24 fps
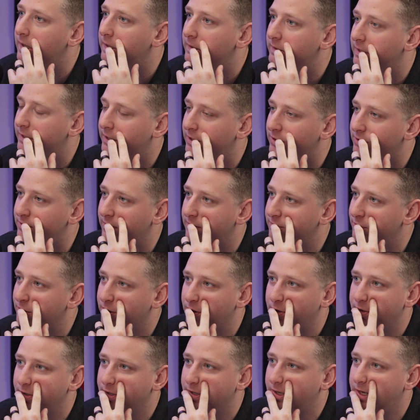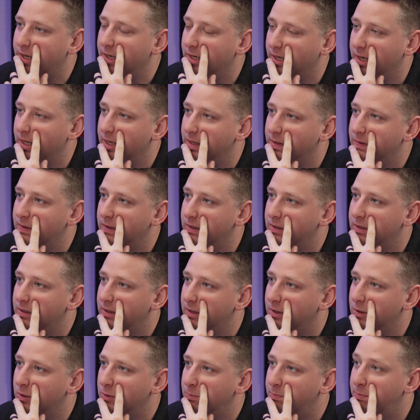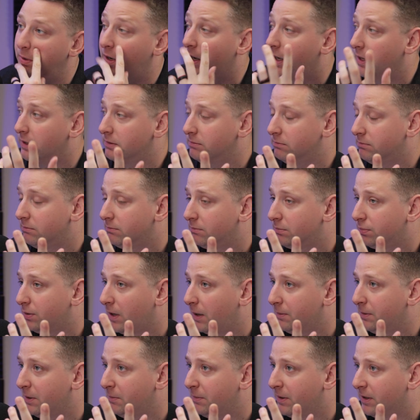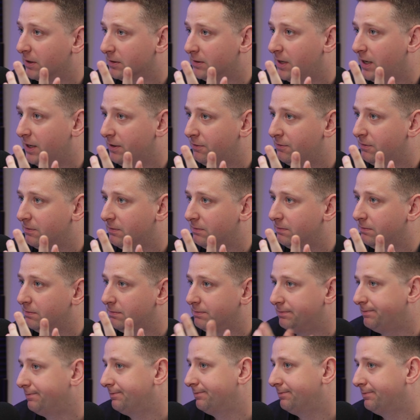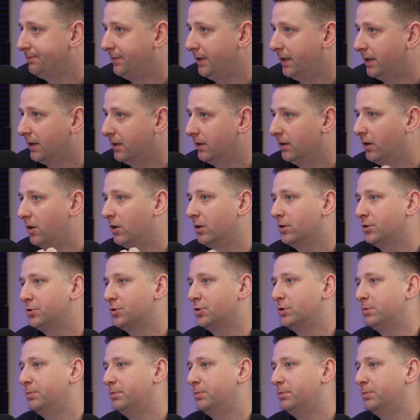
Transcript: And like you'll never know your kid again, you know, but probably a better life. They can harness